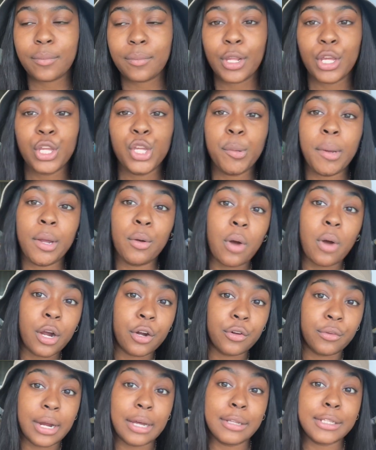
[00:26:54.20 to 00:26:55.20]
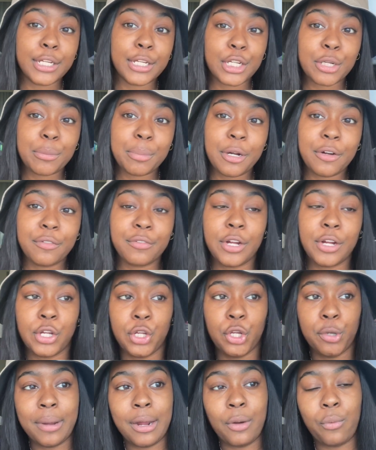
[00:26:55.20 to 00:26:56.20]
you might walk around like you're perfect.
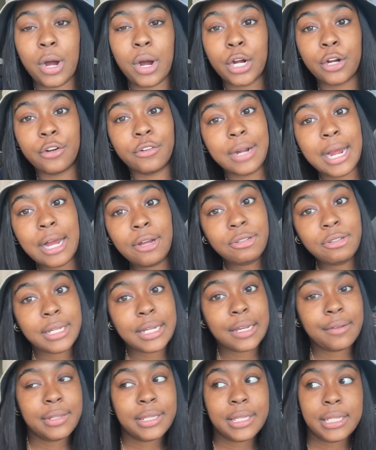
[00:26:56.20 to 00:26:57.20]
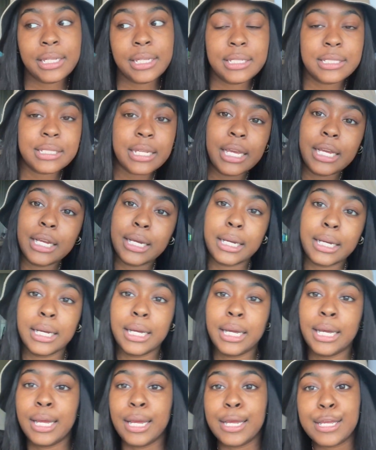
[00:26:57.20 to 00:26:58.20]
You might walk around like everything's like,
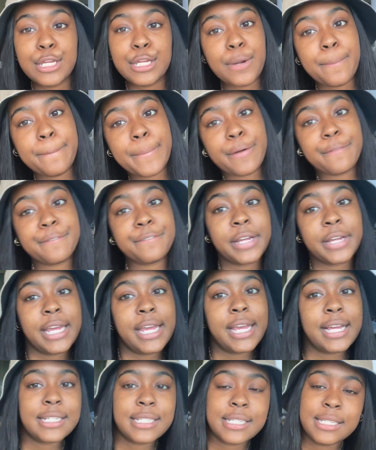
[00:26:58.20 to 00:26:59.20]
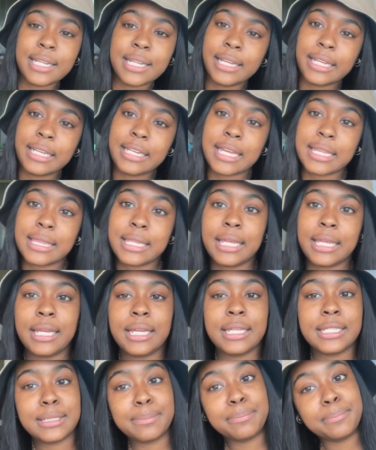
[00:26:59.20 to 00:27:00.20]
you know, perfect and like
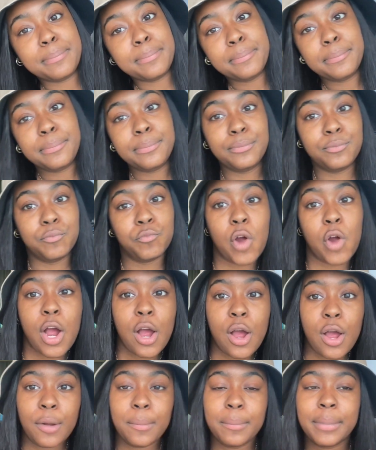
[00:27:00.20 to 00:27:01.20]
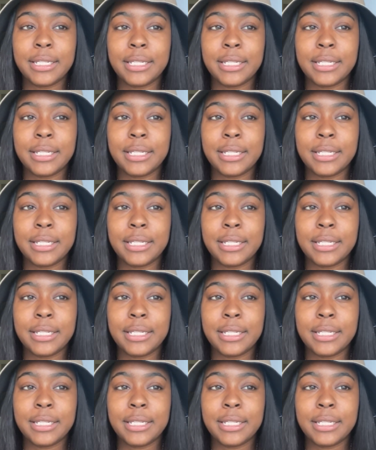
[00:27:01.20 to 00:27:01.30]
nothing is wrong, but